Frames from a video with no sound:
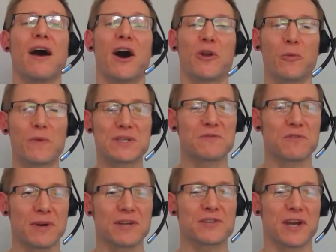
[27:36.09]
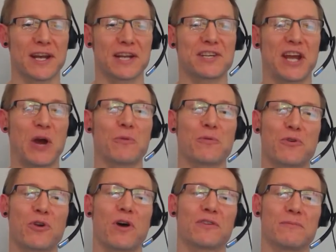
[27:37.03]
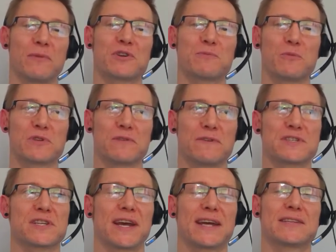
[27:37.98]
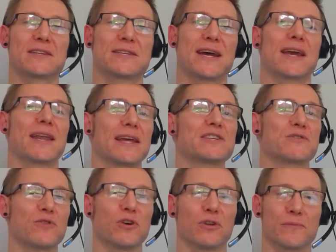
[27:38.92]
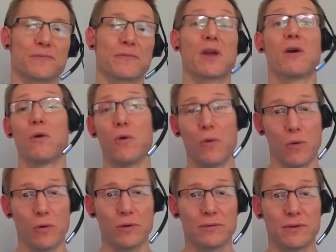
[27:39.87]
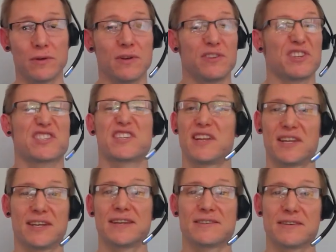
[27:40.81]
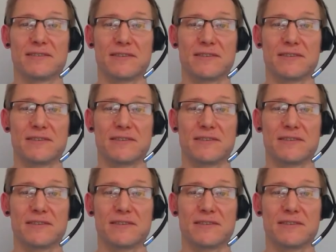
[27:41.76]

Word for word: and all this information can actually help them craft a much more sophisticated attack later on, or just sell your data.